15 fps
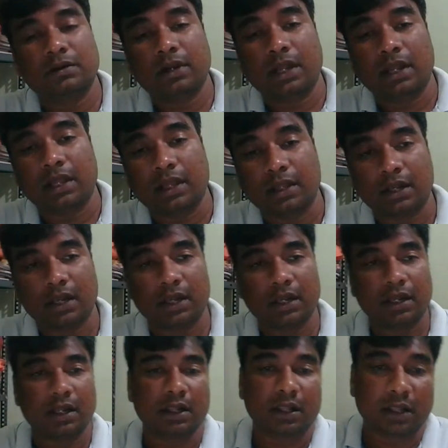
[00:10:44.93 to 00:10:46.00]

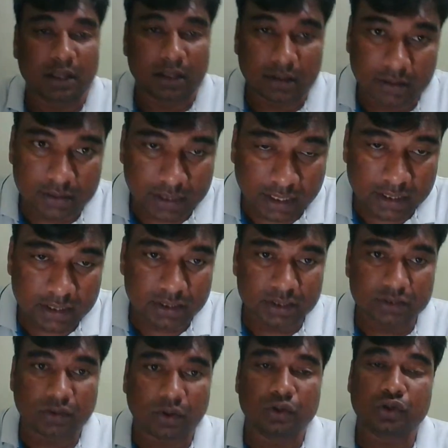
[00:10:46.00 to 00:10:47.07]
I'll that
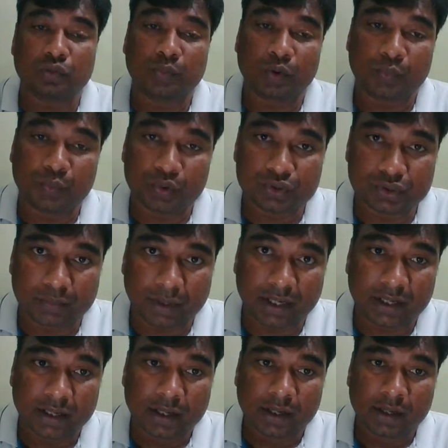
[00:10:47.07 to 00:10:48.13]
is also proposed
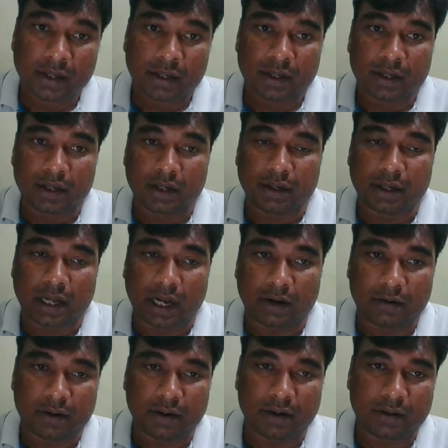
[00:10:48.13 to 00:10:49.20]
by
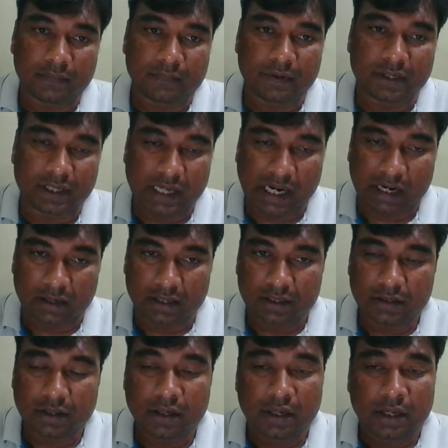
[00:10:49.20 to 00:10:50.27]
Howard
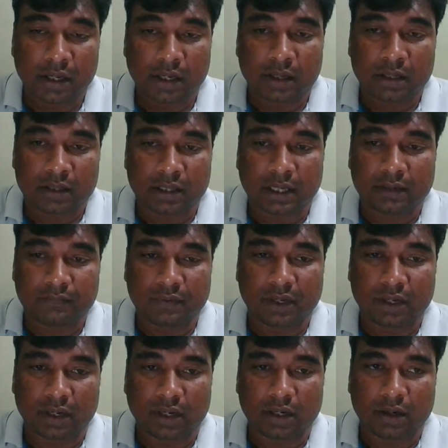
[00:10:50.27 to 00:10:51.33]
Gardner. That
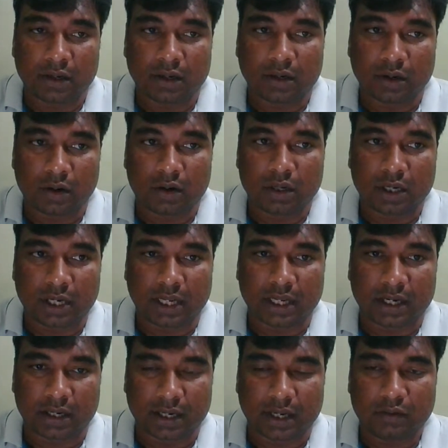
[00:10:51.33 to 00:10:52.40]
will not take
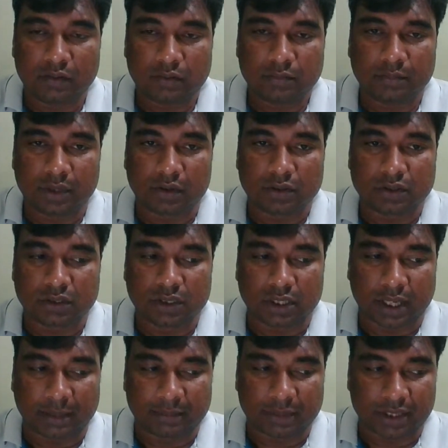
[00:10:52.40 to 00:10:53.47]
it now because of the
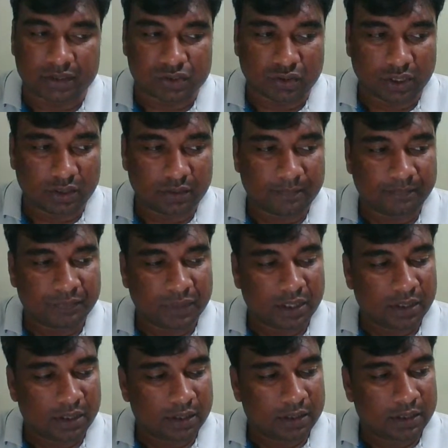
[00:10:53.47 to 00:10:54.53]
time constraint.
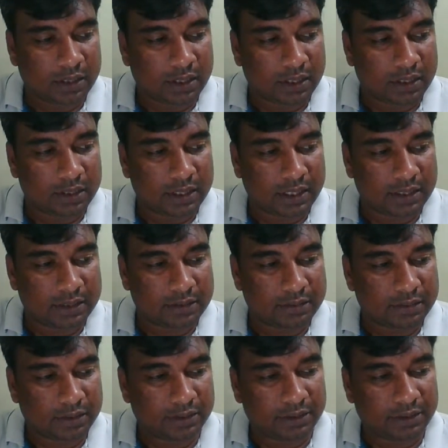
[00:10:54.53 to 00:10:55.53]
Then